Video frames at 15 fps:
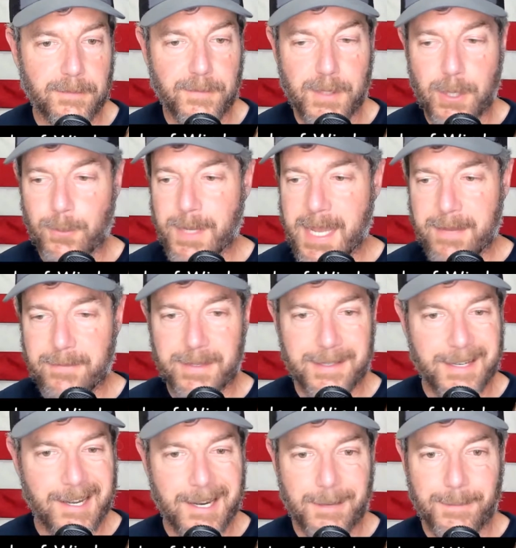If you don't have it,
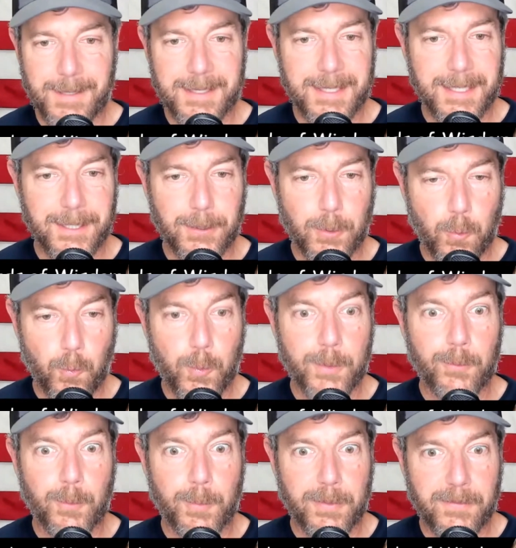not a big deal. We
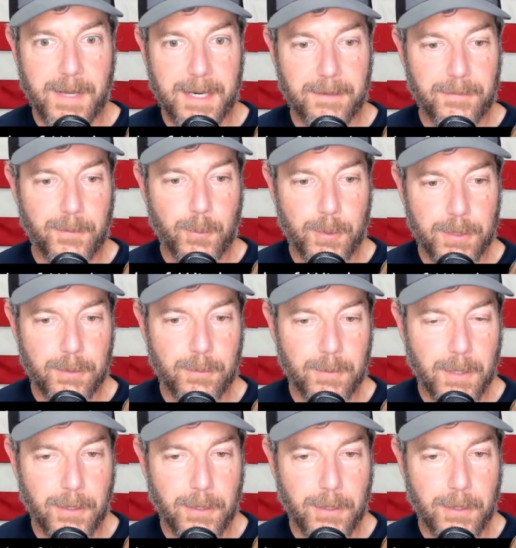will provide it for you.